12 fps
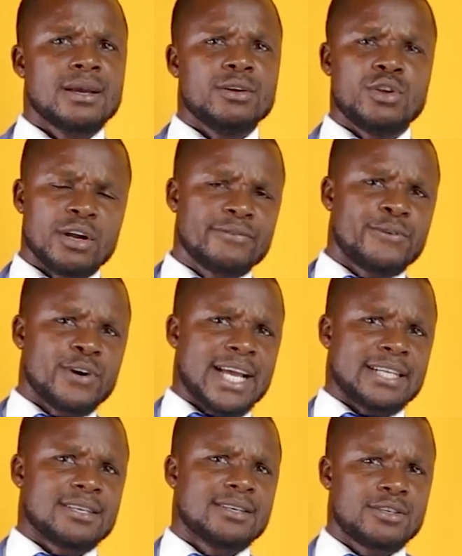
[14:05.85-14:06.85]
Don't
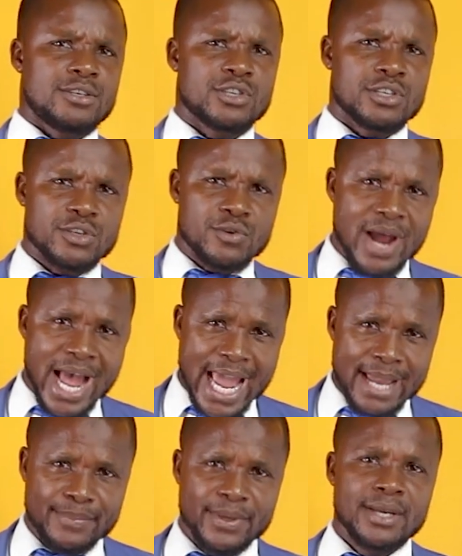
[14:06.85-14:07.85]
forget to
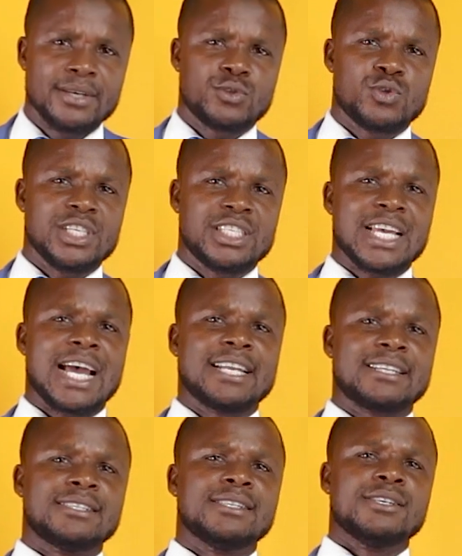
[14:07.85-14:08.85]
subscribe to the
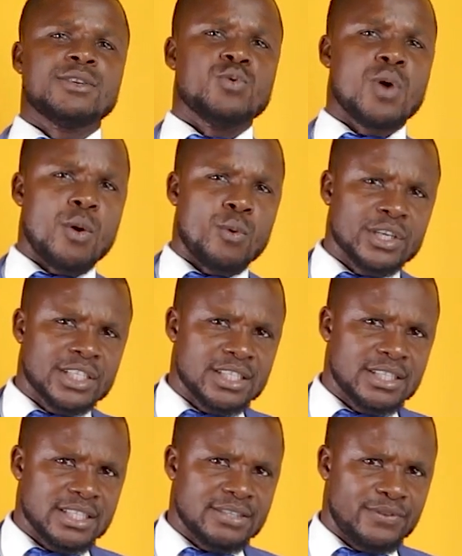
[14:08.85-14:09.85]
channel you are
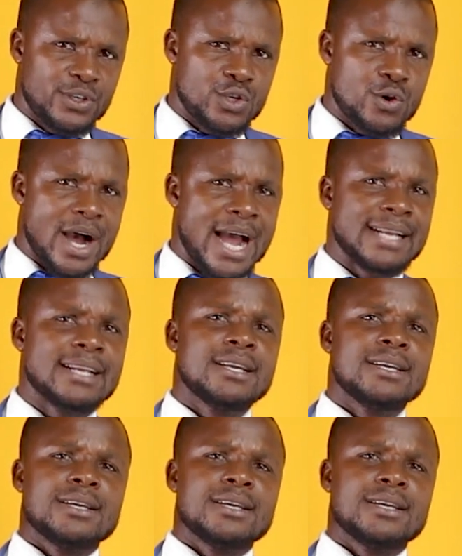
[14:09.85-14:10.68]
watching this video at,